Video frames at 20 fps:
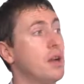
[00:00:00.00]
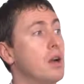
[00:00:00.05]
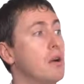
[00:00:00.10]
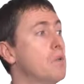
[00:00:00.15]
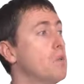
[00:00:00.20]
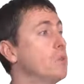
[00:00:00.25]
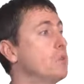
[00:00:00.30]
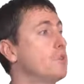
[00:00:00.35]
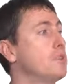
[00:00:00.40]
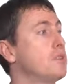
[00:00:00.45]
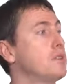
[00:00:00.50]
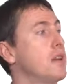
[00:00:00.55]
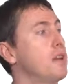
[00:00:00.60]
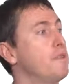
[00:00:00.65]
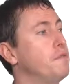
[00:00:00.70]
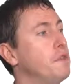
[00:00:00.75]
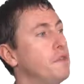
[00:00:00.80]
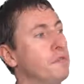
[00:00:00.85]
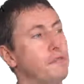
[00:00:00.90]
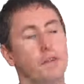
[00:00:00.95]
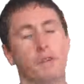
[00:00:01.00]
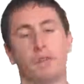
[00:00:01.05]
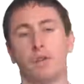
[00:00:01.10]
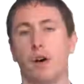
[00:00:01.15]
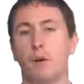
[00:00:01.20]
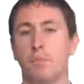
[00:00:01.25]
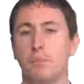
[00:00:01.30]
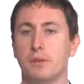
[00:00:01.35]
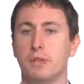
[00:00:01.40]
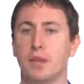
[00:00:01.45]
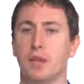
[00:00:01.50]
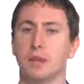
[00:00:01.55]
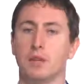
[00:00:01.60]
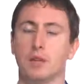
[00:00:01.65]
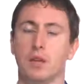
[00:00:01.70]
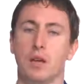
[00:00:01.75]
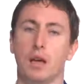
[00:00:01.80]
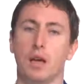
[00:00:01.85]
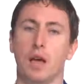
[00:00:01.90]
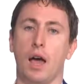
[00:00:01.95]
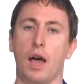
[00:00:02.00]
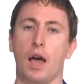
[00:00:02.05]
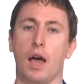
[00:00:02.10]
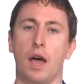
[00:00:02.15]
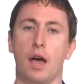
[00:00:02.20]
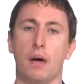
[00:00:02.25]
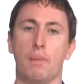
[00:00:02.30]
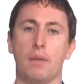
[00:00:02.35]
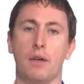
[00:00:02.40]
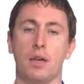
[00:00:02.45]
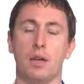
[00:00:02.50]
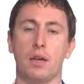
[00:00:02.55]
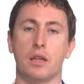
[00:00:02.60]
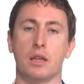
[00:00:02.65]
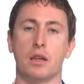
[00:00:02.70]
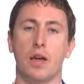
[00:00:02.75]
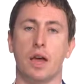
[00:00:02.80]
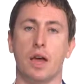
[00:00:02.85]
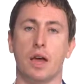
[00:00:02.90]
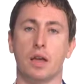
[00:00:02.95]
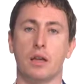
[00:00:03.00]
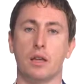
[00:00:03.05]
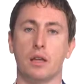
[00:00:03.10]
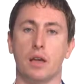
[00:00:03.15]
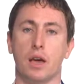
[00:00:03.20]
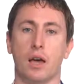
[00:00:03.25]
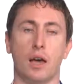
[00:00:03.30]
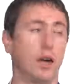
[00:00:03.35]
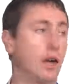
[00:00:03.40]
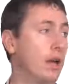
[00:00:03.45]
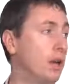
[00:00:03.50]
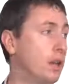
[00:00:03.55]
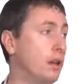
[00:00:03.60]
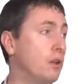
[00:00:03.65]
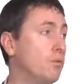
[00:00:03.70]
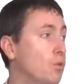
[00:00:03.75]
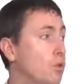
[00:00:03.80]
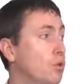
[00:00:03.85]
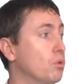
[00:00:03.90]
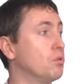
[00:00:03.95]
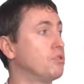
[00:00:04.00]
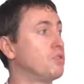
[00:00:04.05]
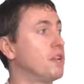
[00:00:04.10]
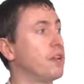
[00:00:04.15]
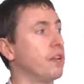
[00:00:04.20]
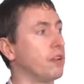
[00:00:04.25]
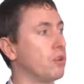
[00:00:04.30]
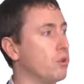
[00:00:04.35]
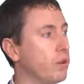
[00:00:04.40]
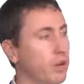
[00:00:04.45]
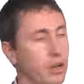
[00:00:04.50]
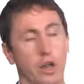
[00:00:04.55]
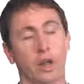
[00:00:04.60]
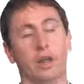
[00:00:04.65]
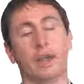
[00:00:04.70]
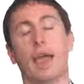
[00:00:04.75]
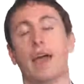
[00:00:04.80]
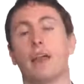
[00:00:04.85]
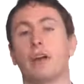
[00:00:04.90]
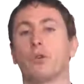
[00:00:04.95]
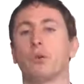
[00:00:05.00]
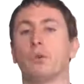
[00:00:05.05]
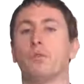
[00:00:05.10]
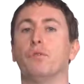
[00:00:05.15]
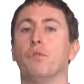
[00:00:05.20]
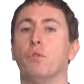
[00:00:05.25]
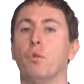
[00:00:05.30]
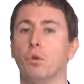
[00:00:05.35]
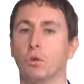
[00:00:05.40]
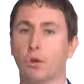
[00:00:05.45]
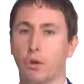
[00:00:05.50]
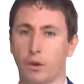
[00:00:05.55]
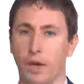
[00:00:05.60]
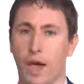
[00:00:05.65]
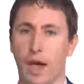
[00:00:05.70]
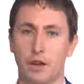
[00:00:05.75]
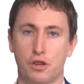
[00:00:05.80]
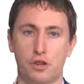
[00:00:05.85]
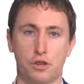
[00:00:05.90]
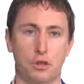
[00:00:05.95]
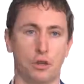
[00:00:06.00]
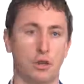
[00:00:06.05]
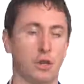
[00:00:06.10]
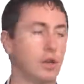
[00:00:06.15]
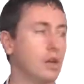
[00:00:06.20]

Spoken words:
We'll do, say, 55% in a rural setting or in a category 4 location.